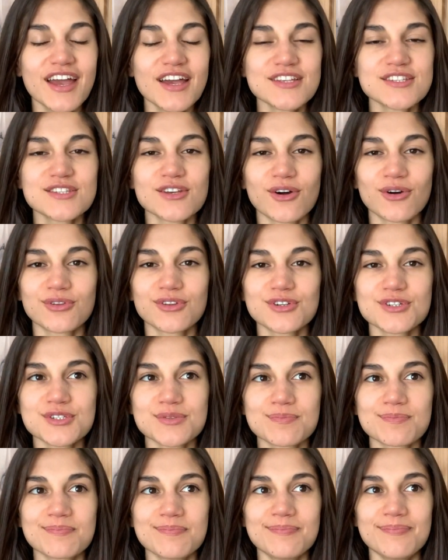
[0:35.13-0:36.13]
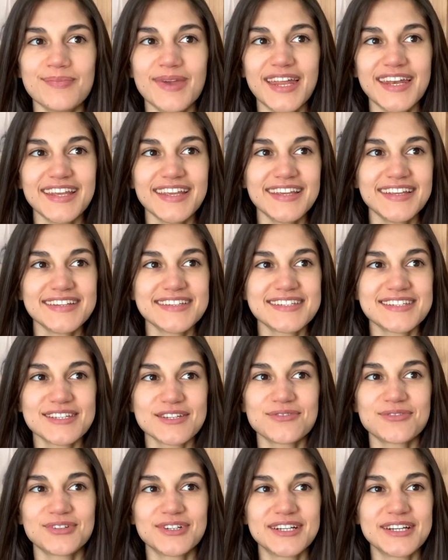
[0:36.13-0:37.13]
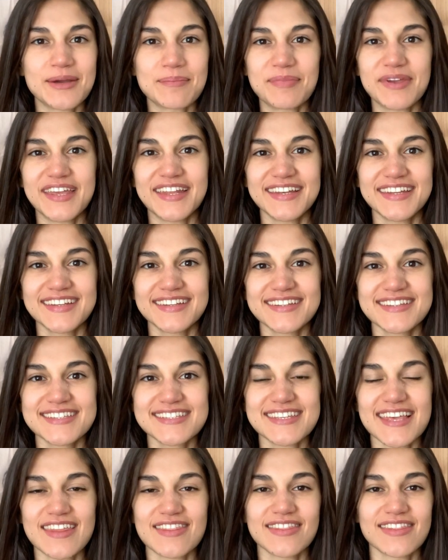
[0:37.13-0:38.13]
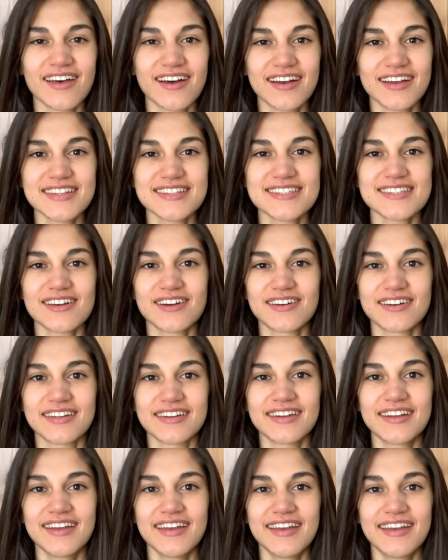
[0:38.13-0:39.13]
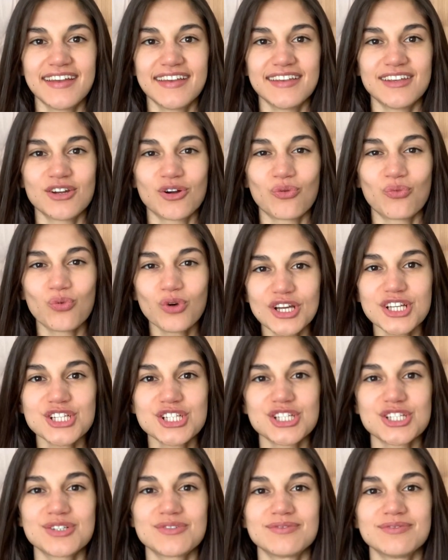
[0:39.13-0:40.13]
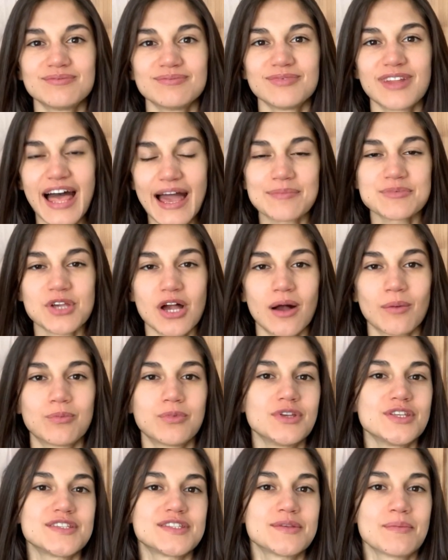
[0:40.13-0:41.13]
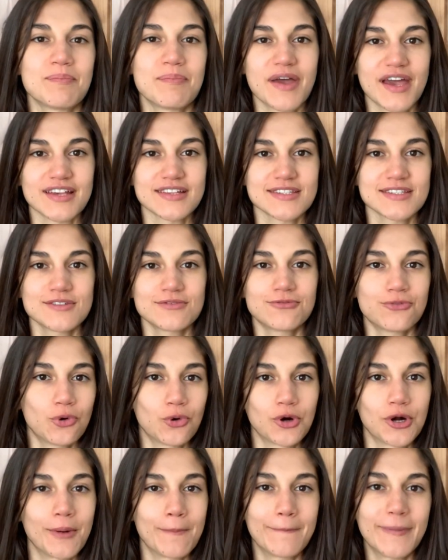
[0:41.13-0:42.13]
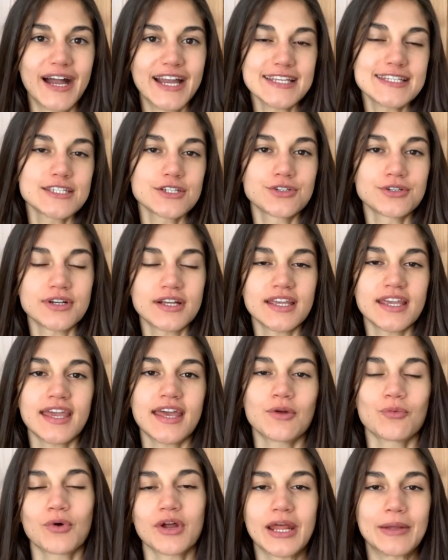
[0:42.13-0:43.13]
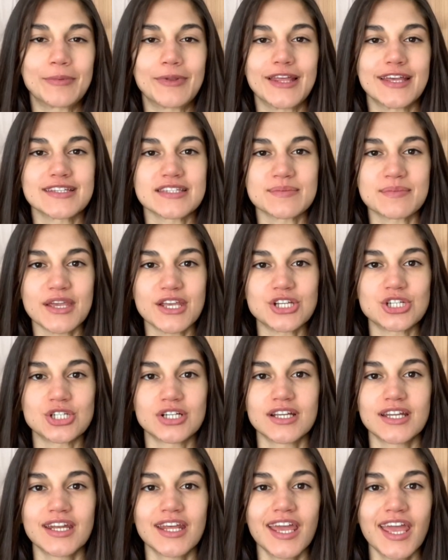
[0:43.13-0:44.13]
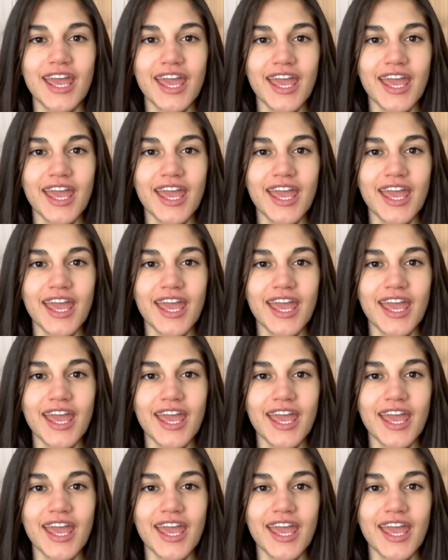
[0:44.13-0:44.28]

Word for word: So there's many different opinions and thoughts on, you know, which laptop is the best for my degree and what I plan to major in.